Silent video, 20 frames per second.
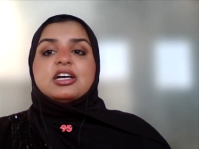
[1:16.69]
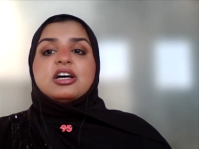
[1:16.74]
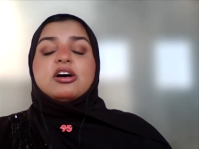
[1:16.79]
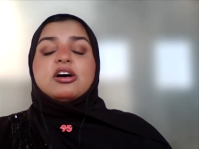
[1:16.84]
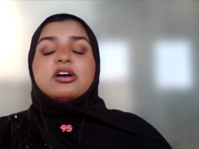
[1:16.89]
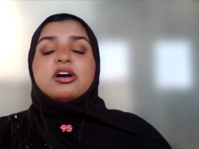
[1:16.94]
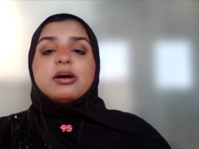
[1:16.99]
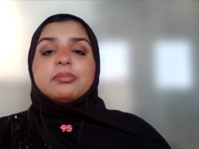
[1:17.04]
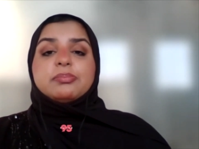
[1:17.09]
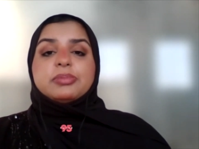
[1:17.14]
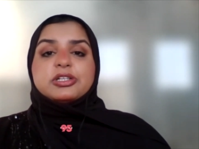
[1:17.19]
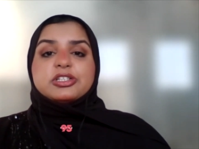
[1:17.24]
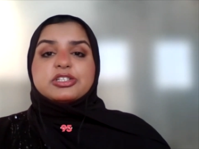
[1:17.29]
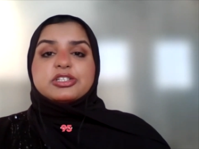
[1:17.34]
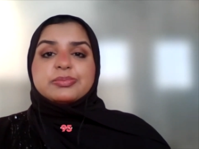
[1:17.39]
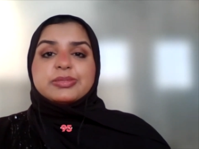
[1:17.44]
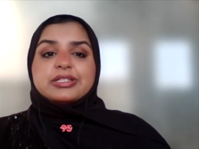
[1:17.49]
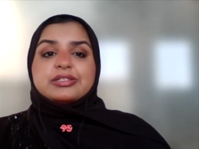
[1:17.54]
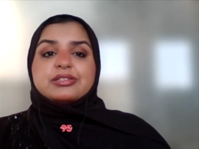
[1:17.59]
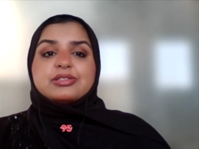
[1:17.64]

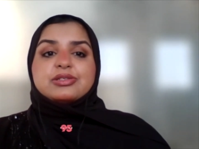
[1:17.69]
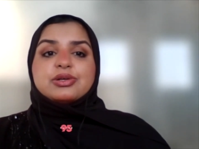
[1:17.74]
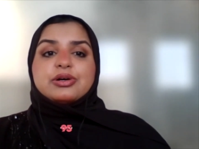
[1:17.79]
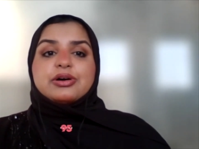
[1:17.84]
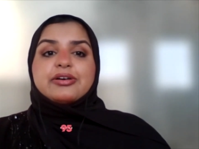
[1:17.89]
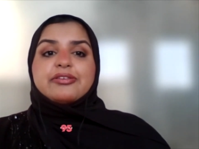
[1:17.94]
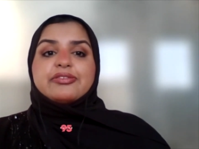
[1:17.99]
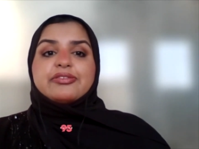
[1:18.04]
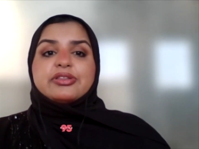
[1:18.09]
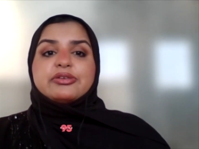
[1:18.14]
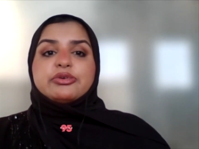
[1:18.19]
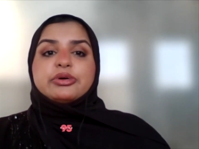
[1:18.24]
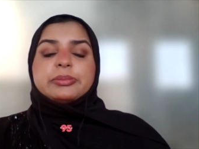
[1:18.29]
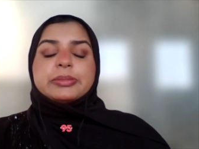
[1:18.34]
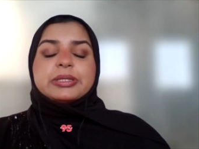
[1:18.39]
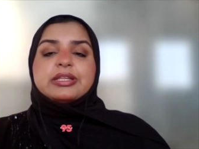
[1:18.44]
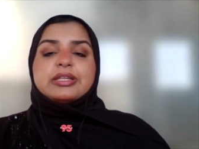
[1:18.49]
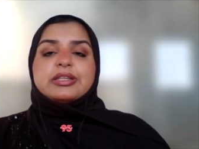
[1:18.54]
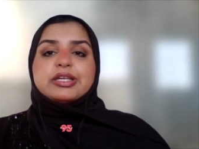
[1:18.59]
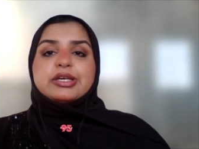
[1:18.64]
accomplishments of the
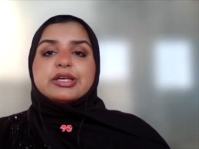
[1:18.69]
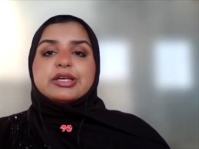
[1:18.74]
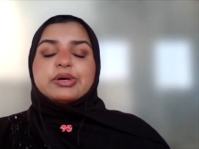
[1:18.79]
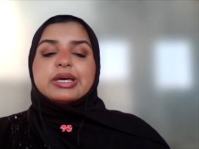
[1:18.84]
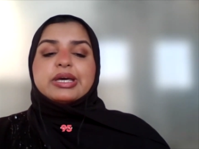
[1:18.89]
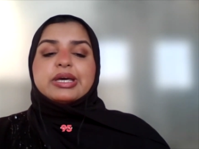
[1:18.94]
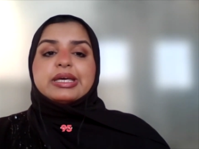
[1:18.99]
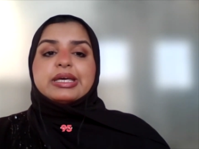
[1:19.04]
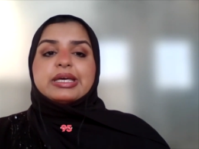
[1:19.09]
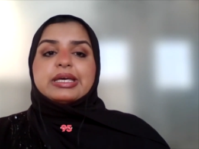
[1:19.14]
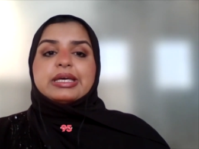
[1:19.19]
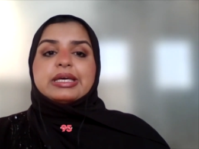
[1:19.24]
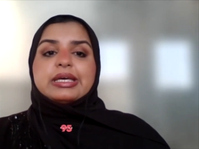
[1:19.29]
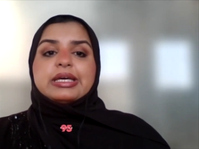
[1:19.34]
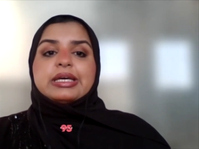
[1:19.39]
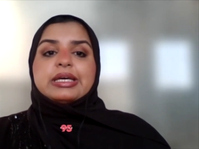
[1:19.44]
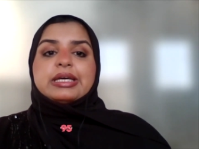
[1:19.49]
women in the UAE.